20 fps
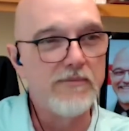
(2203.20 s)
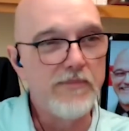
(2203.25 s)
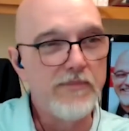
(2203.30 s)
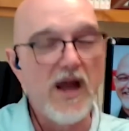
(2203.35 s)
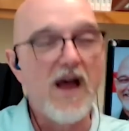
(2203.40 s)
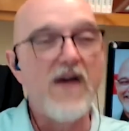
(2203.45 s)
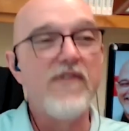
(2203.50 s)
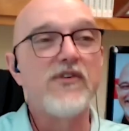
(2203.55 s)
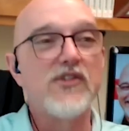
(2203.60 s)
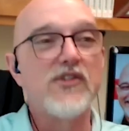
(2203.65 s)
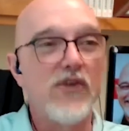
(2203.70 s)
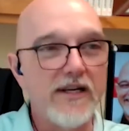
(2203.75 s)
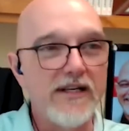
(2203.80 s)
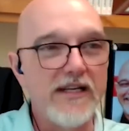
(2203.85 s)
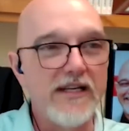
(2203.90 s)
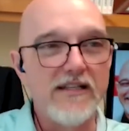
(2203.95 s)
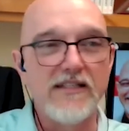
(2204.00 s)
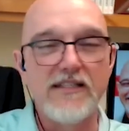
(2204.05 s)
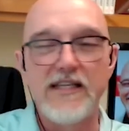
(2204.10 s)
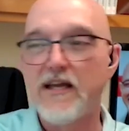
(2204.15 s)
He says, but officer,
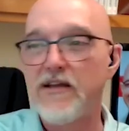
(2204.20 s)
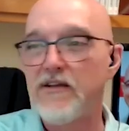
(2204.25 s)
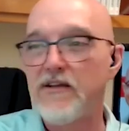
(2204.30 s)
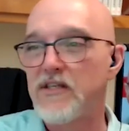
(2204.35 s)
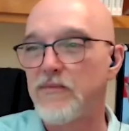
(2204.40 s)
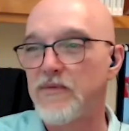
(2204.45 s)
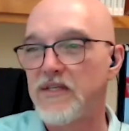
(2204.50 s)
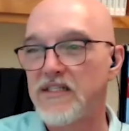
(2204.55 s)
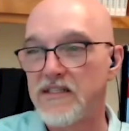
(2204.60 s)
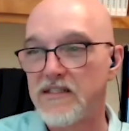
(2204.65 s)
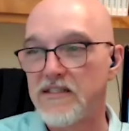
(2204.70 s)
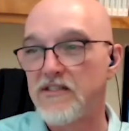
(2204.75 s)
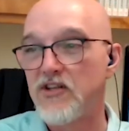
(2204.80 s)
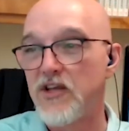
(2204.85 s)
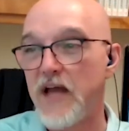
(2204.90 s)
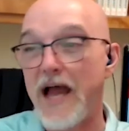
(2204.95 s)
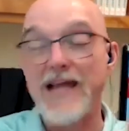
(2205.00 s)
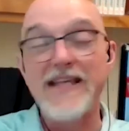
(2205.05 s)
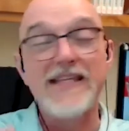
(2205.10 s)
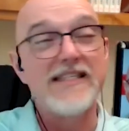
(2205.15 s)
I need to tell you something. He says,
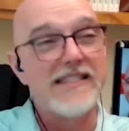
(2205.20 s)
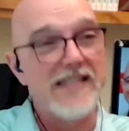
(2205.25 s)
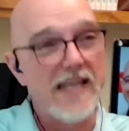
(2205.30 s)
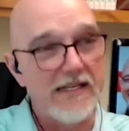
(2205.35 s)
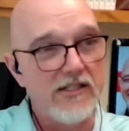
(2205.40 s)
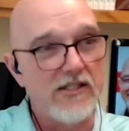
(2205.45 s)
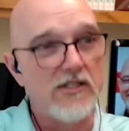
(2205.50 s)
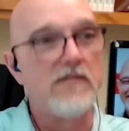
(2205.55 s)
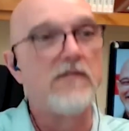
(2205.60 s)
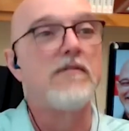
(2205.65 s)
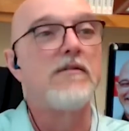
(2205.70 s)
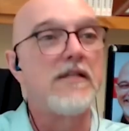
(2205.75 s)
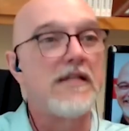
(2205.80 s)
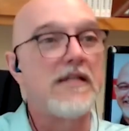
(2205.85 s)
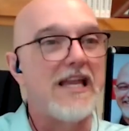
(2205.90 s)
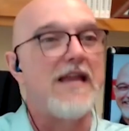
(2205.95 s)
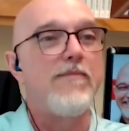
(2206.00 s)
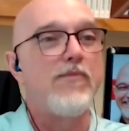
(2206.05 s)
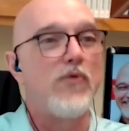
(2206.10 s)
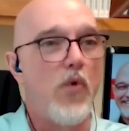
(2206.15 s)
I said,
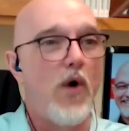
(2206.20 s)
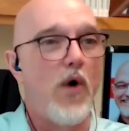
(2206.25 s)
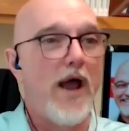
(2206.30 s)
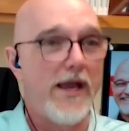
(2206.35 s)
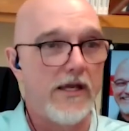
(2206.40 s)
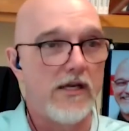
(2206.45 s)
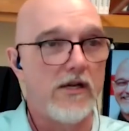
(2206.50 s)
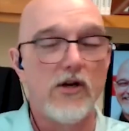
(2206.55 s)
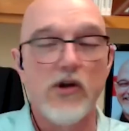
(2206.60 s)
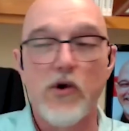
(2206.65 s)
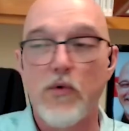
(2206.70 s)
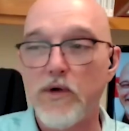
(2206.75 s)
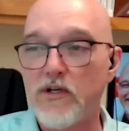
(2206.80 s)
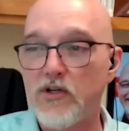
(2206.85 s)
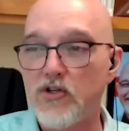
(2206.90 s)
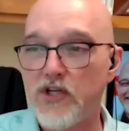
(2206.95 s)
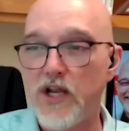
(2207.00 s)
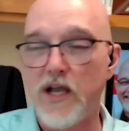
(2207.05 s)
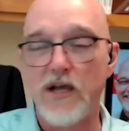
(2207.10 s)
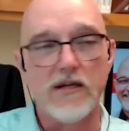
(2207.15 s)
keep quiet. You're
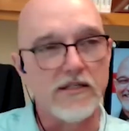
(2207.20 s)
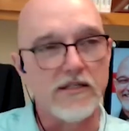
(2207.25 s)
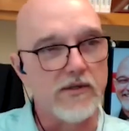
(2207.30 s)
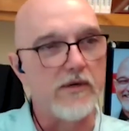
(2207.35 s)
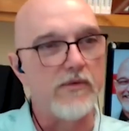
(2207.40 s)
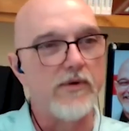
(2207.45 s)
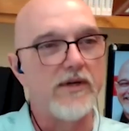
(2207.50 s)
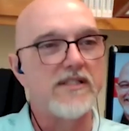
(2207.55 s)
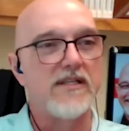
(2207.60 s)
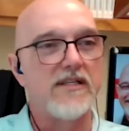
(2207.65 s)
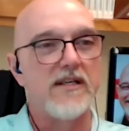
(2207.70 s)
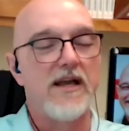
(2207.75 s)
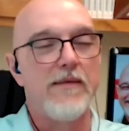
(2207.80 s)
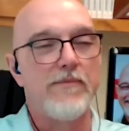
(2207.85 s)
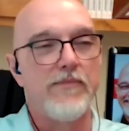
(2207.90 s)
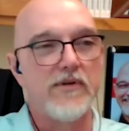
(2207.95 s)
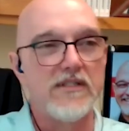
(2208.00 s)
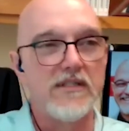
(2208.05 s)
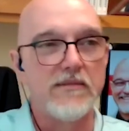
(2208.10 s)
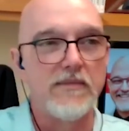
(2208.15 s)
going to jail. So he arrests the
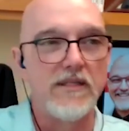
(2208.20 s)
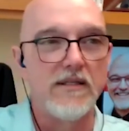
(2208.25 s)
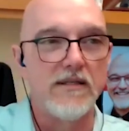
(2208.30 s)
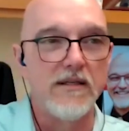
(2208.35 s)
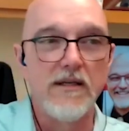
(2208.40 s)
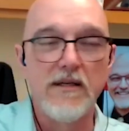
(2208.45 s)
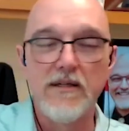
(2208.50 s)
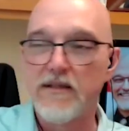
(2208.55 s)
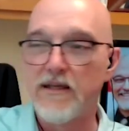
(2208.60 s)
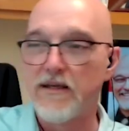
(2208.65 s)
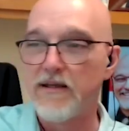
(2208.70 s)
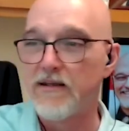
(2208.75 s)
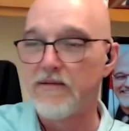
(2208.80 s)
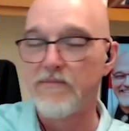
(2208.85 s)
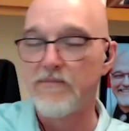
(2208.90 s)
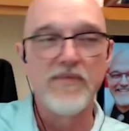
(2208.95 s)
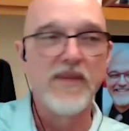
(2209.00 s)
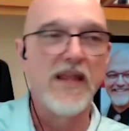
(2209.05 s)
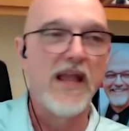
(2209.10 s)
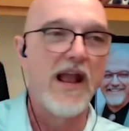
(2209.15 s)
guy, puts him in the
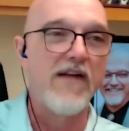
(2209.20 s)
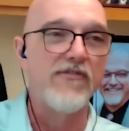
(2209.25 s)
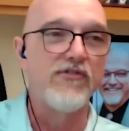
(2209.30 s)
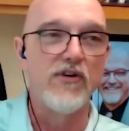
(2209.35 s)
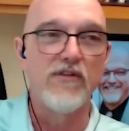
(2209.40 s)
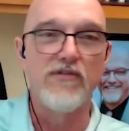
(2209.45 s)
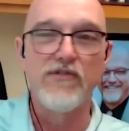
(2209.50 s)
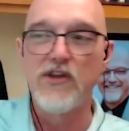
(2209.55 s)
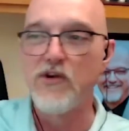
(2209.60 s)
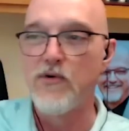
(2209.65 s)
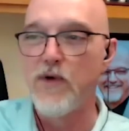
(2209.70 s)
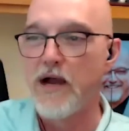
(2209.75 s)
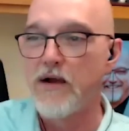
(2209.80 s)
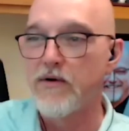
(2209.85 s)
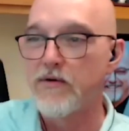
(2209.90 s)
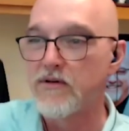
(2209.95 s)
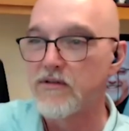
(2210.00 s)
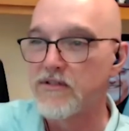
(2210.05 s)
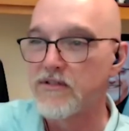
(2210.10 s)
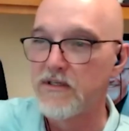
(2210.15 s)
thing. And after a few
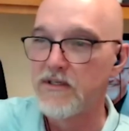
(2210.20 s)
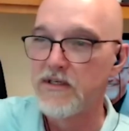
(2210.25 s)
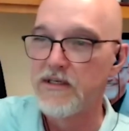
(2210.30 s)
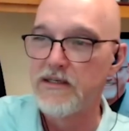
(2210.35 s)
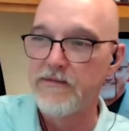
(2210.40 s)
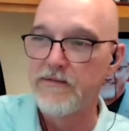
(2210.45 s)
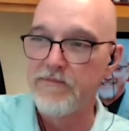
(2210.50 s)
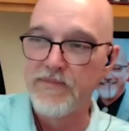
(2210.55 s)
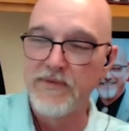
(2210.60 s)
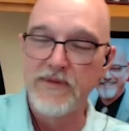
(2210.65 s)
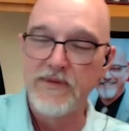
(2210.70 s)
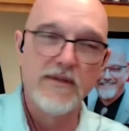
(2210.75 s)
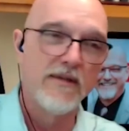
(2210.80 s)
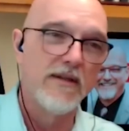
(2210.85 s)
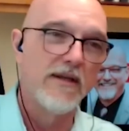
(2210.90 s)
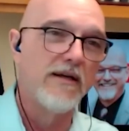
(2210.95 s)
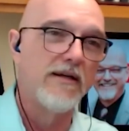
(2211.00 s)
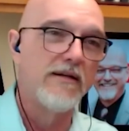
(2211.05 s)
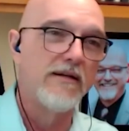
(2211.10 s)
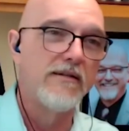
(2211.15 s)
hours,
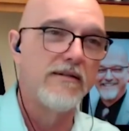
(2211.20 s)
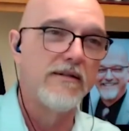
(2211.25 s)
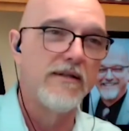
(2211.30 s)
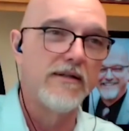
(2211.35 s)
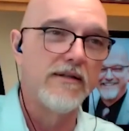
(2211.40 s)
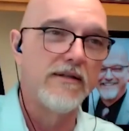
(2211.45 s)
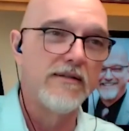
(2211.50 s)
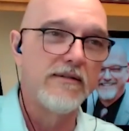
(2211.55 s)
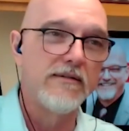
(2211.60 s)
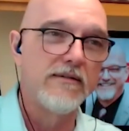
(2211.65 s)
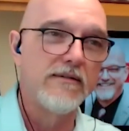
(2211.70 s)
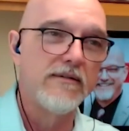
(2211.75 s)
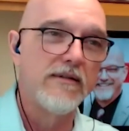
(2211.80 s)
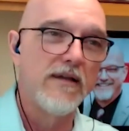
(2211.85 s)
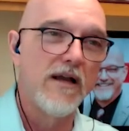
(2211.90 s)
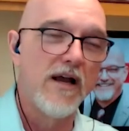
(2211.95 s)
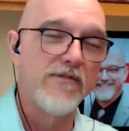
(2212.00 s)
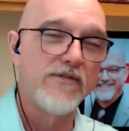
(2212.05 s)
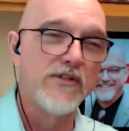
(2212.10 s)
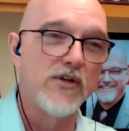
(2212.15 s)
the
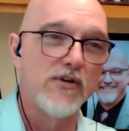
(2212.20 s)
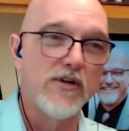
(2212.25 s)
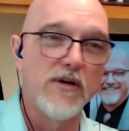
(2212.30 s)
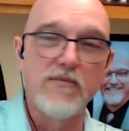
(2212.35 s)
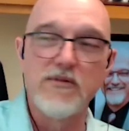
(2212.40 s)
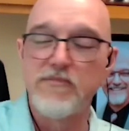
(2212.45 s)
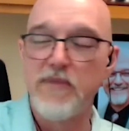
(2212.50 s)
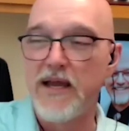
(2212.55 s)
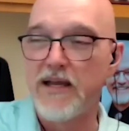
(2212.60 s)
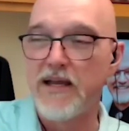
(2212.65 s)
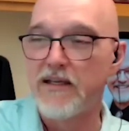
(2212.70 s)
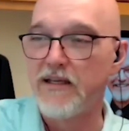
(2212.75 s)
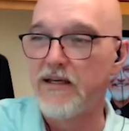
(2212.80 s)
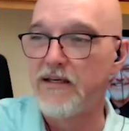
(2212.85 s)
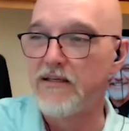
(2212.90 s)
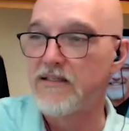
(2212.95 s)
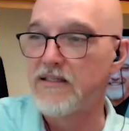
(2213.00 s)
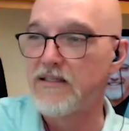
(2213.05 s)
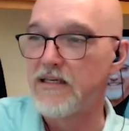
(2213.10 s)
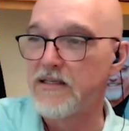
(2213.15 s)
officer comes back
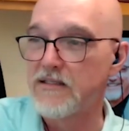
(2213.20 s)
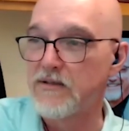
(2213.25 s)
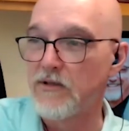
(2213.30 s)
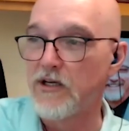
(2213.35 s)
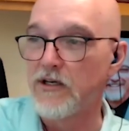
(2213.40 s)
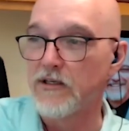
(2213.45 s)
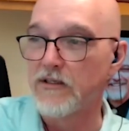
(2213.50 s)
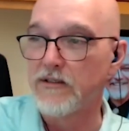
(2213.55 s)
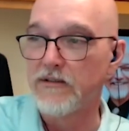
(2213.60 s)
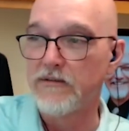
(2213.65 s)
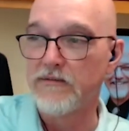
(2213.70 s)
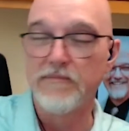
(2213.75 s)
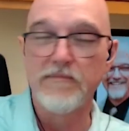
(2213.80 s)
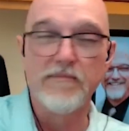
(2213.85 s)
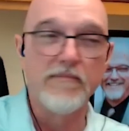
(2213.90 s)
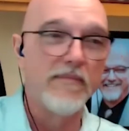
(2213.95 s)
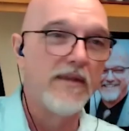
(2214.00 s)
in and says, look,